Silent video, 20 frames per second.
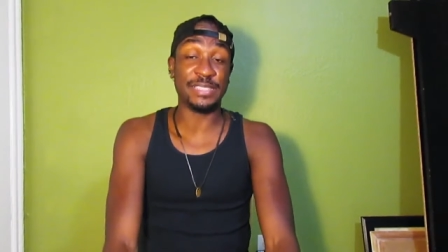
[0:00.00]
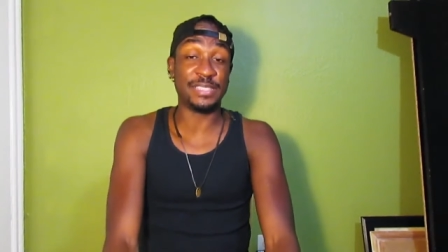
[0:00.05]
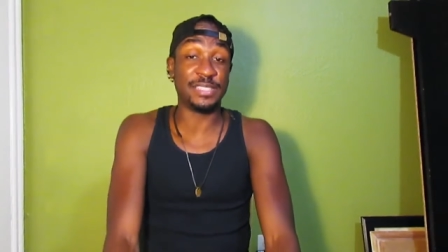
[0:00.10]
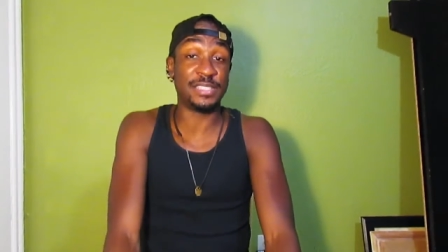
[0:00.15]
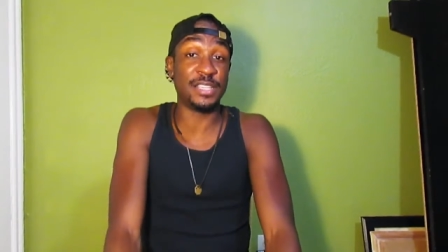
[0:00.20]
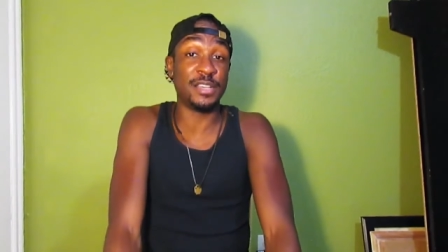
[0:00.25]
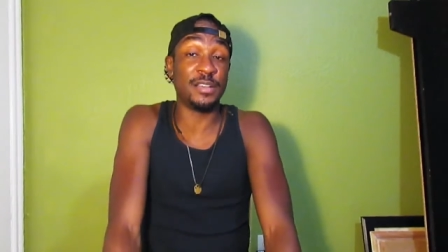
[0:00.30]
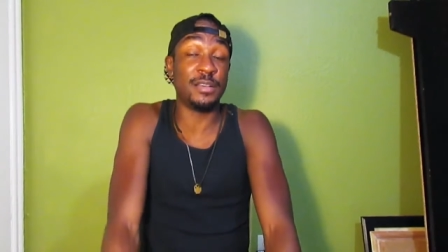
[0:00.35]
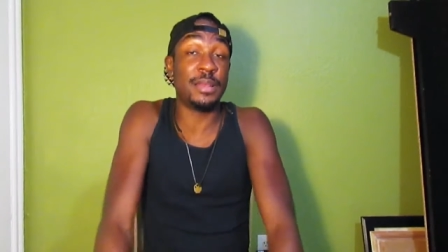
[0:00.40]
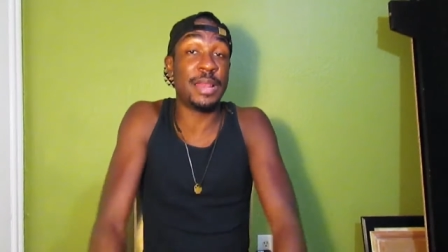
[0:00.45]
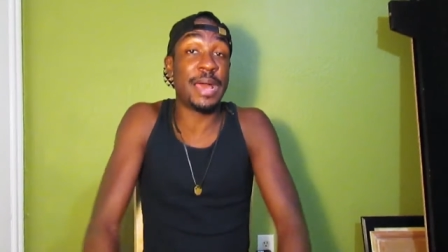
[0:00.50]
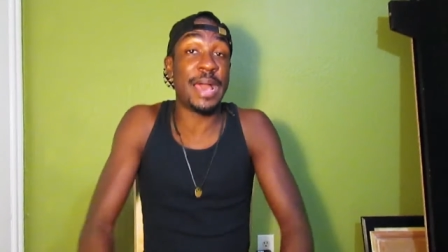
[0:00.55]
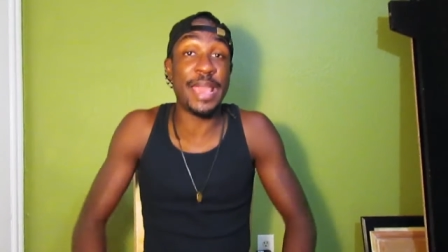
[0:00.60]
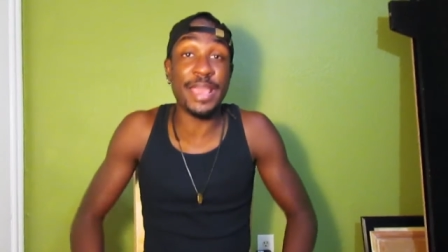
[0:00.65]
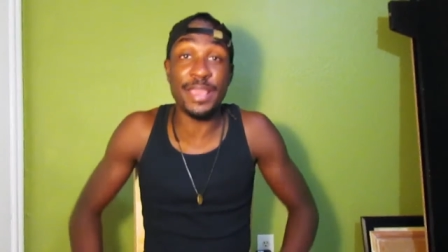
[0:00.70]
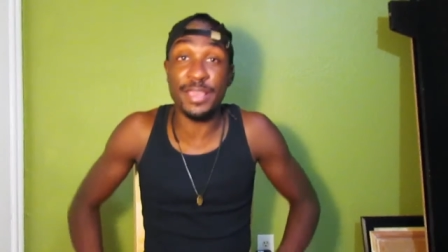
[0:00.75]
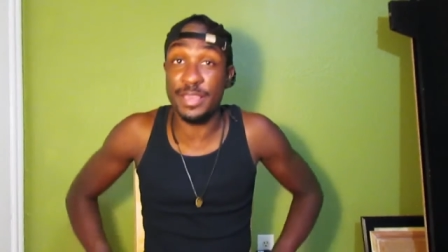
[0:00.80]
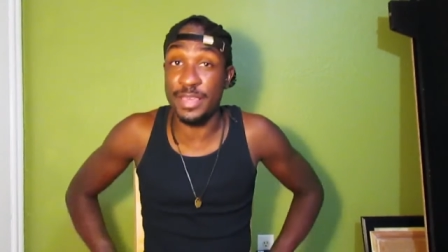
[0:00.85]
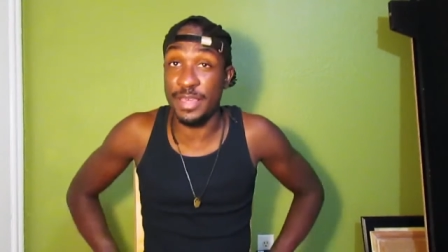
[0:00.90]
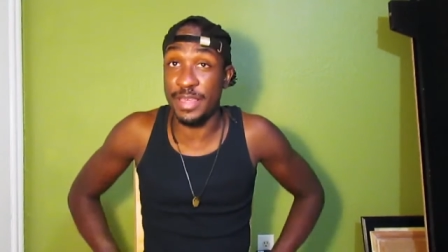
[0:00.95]
still
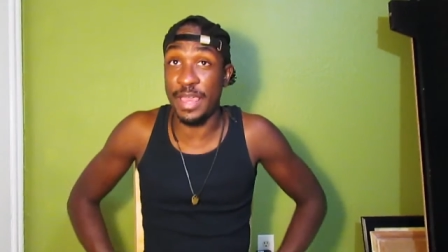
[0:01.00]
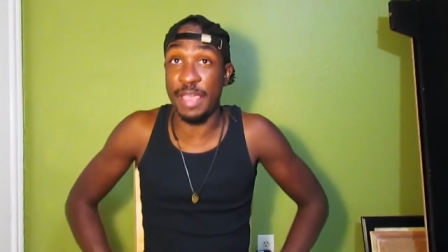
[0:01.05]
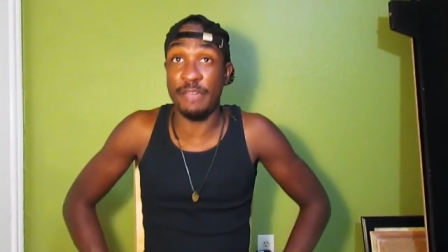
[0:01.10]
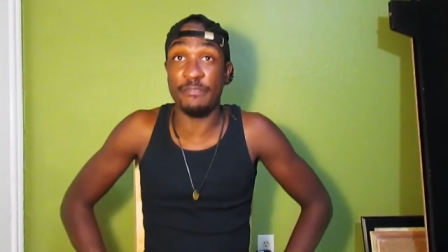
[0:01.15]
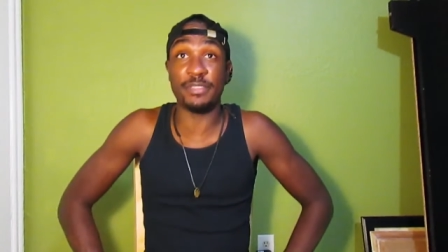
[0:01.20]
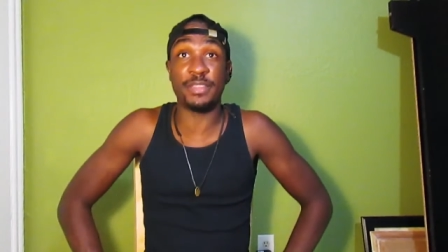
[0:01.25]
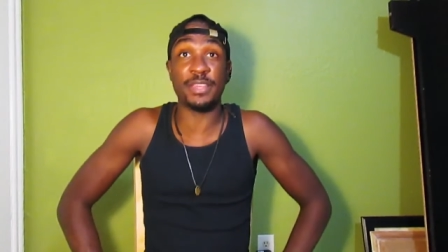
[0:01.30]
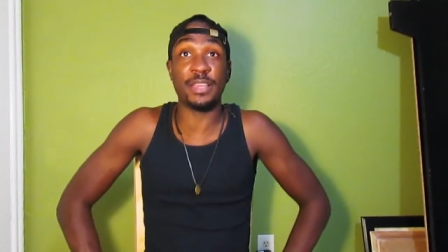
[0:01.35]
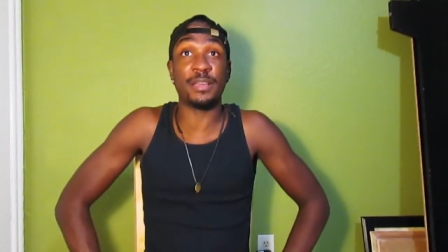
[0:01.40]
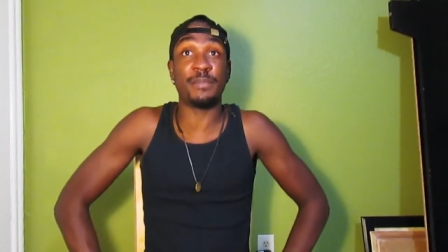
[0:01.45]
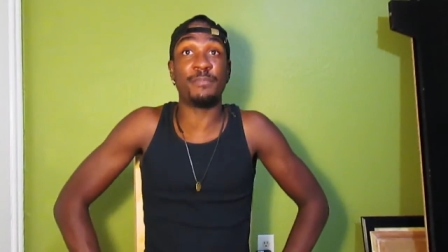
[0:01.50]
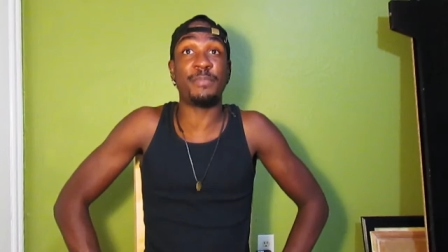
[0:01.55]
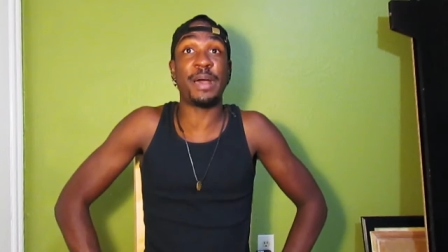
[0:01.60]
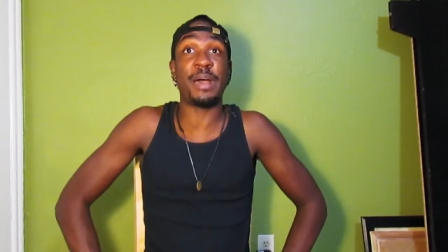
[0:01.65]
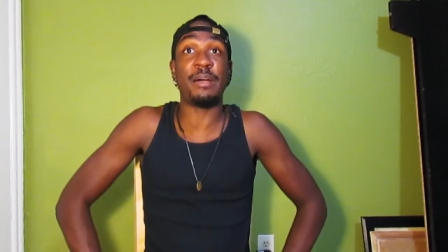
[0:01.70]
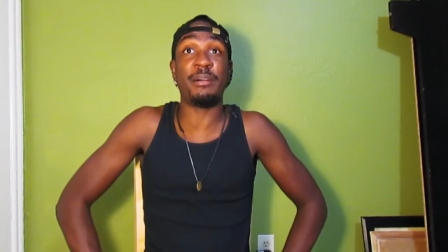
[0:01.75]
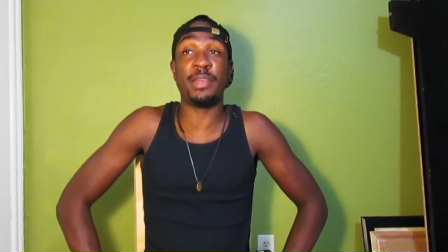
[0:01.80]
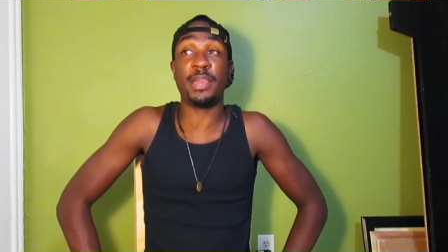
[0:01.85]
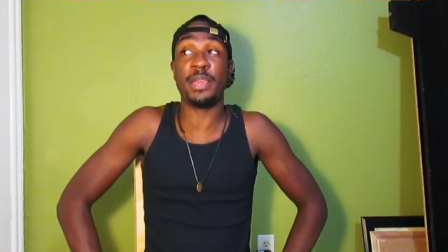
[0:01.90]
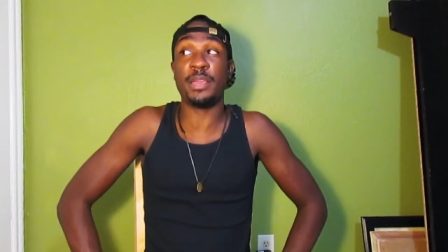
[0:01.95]
like everything
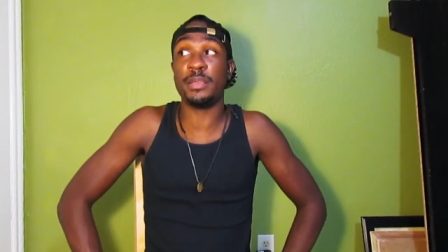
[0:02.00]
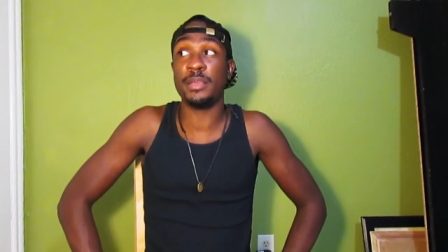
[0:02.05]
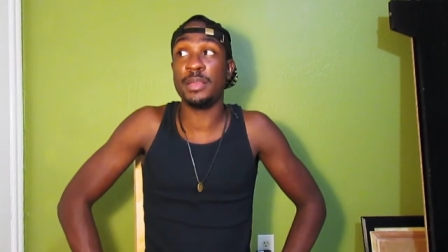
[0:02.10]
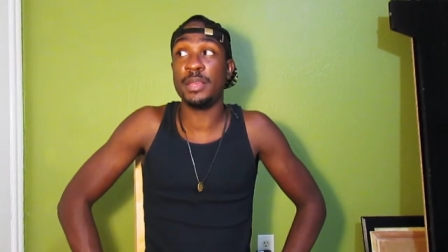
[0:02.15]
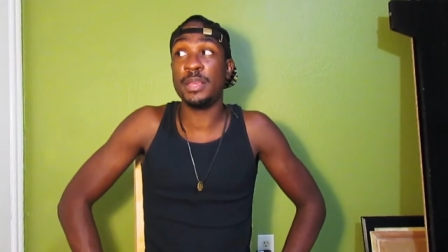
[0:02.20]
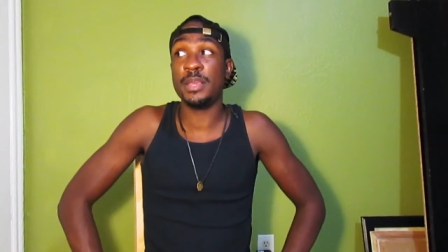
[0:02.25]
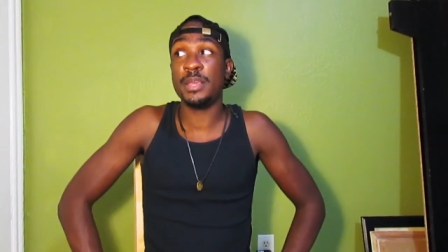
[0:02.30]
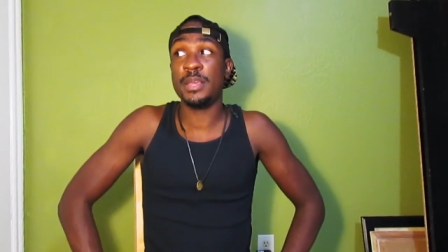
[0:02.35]
about it.